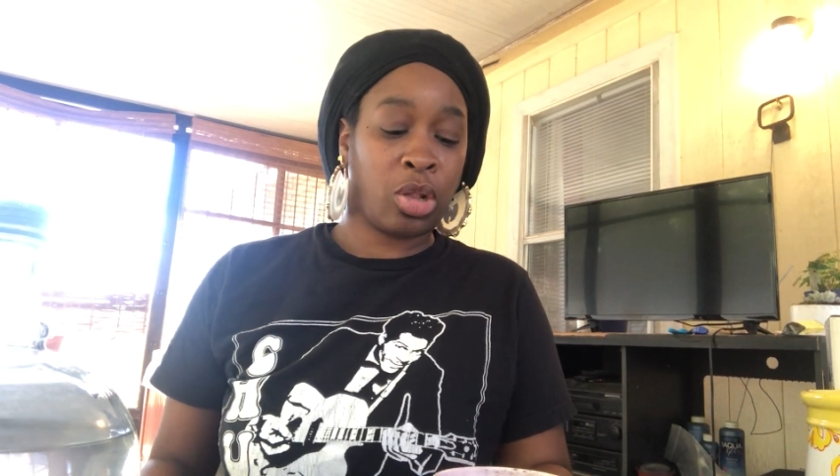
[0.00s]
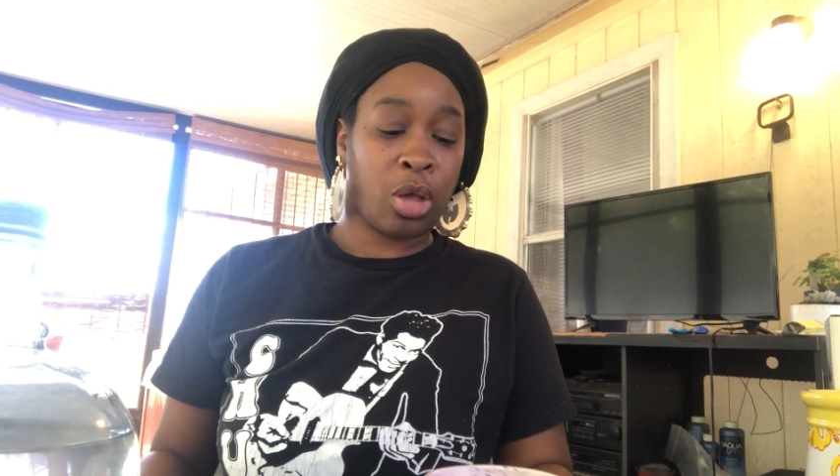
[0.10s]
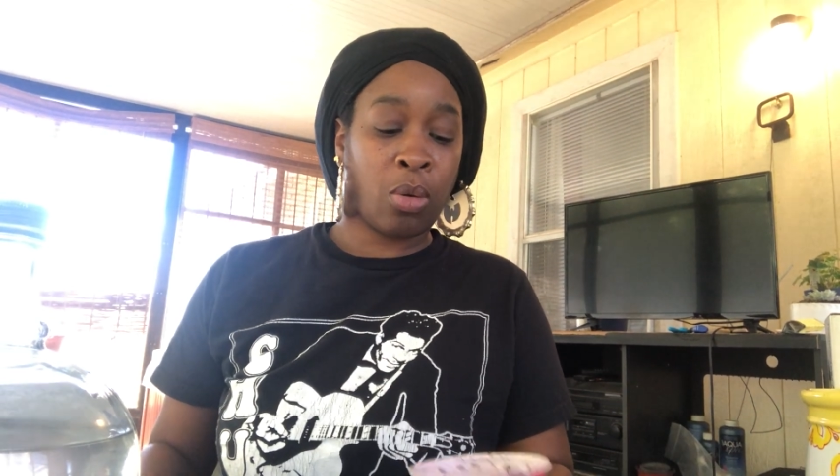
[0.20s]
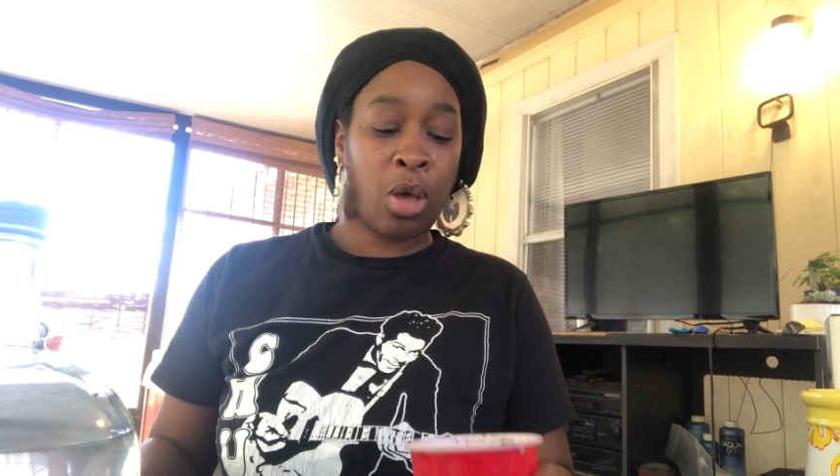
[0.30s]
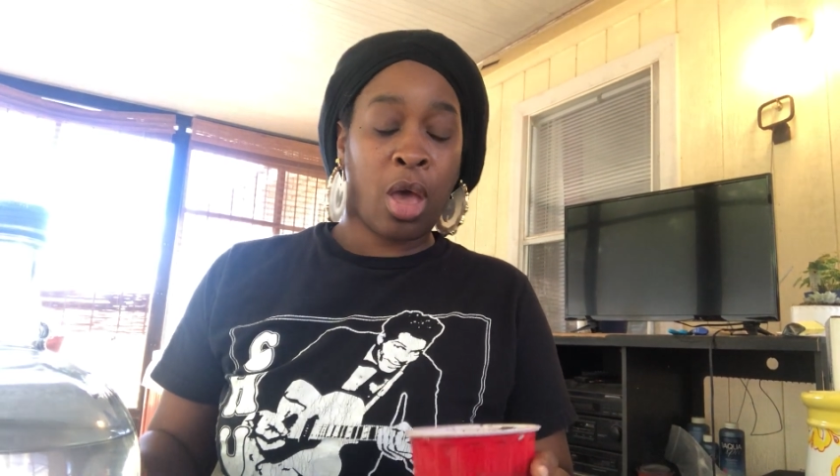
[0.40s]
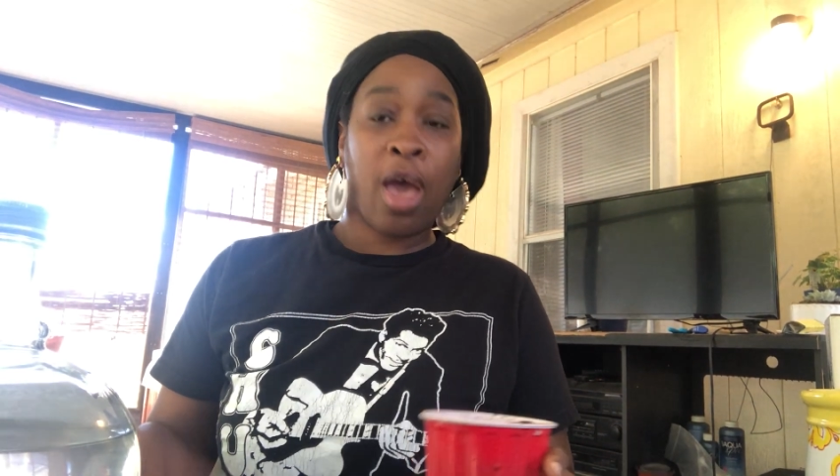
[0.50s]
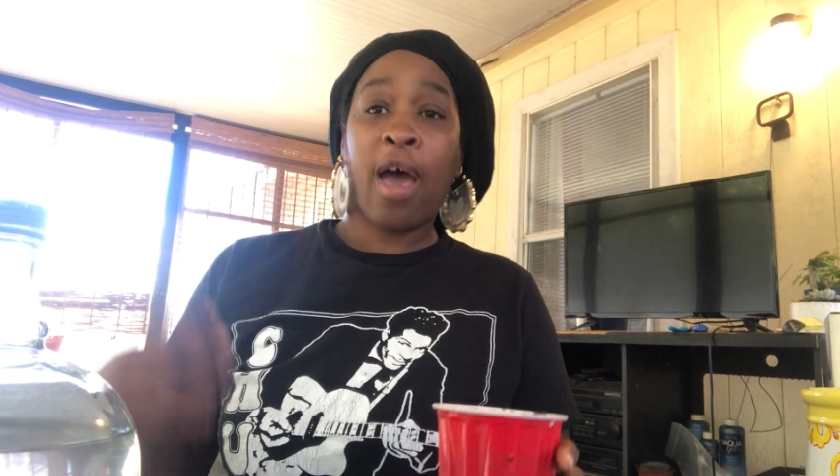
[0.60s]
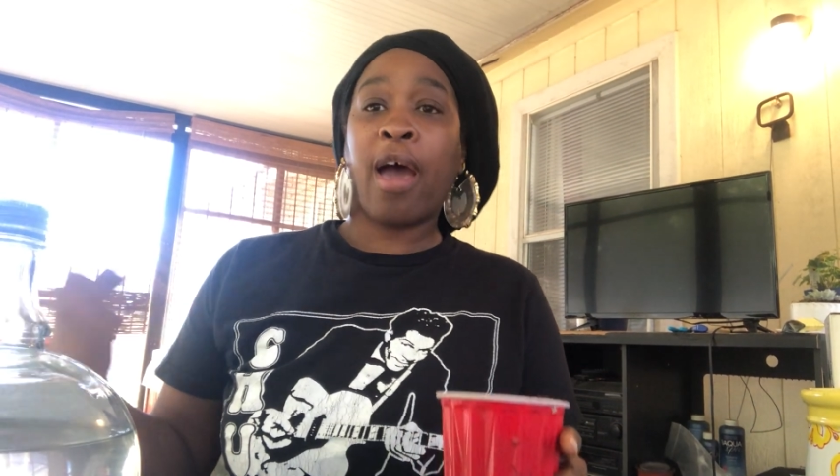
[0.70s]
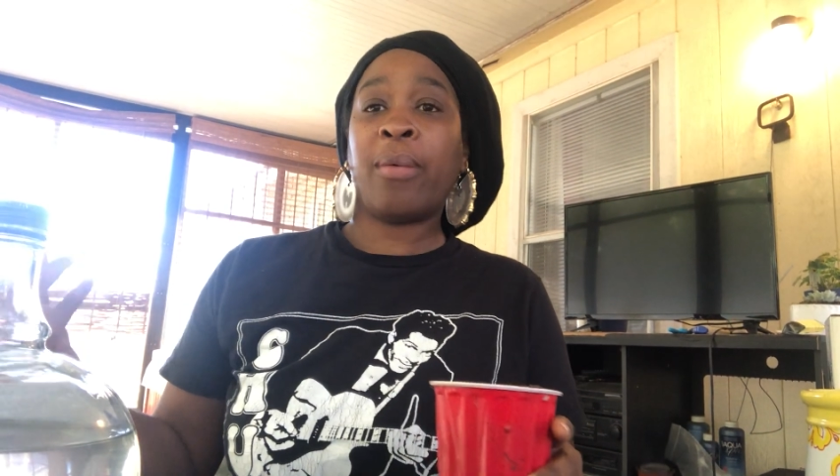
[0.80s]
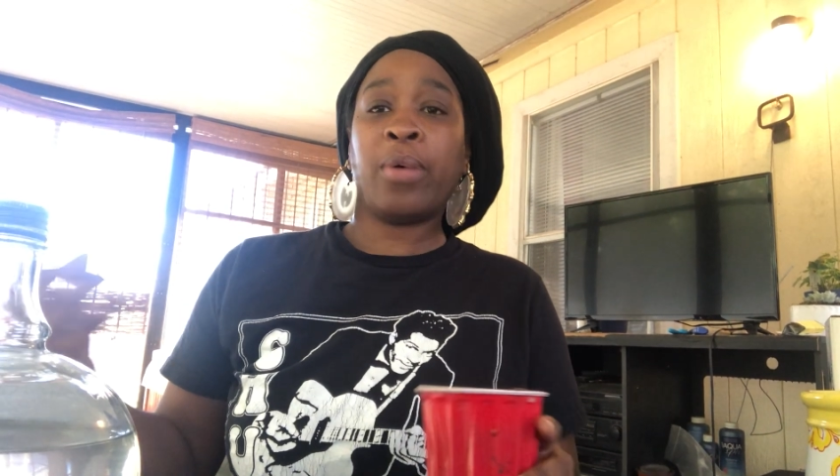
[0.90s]
So
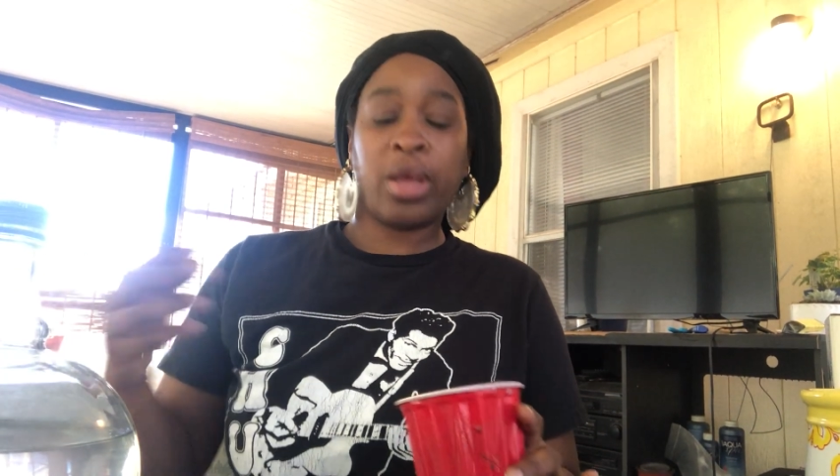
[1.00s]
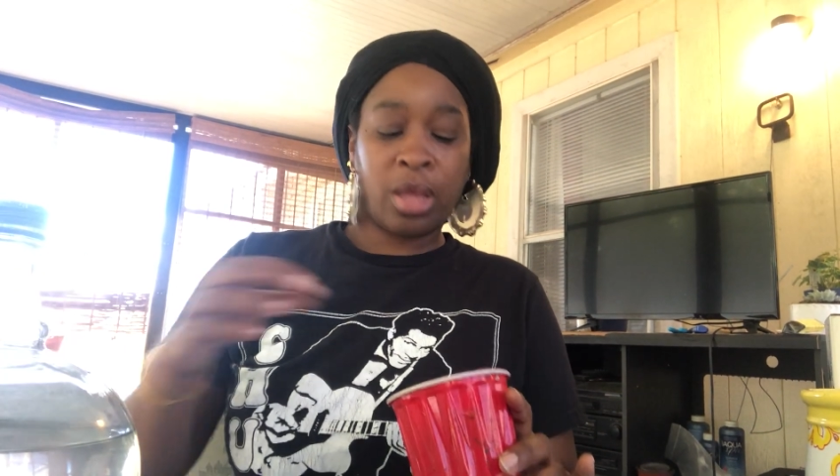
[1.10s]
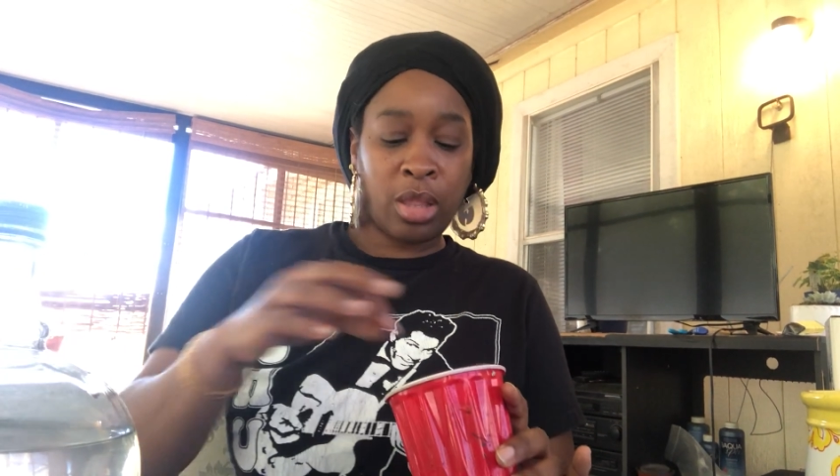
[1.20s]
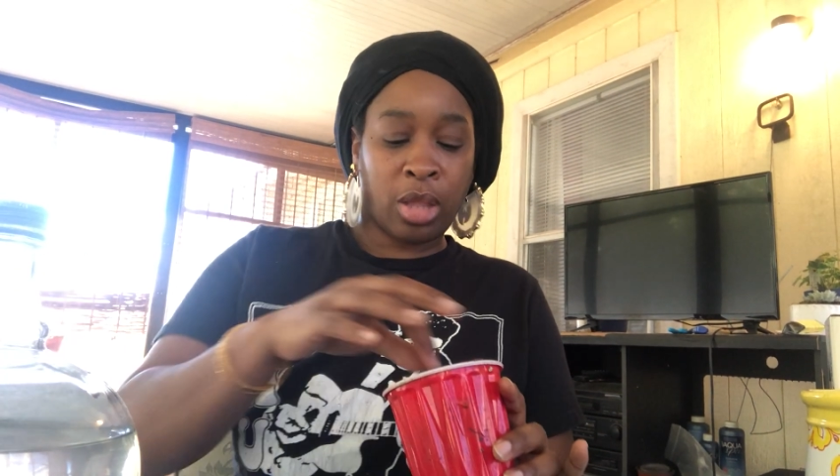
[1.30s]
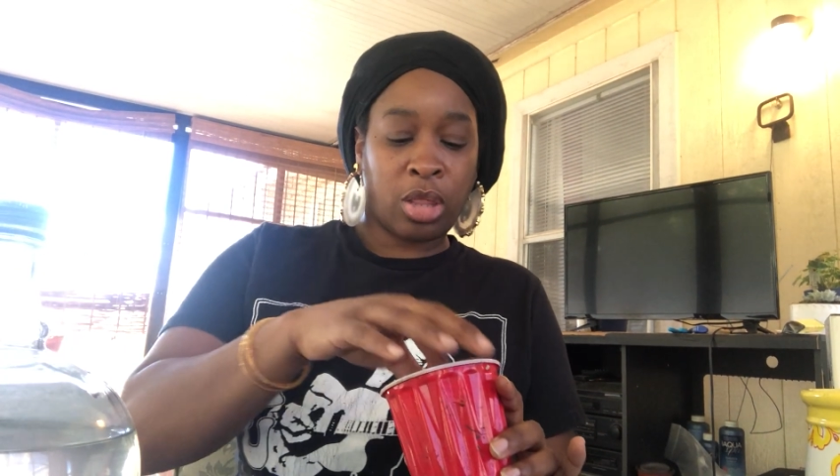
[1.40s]
I went and I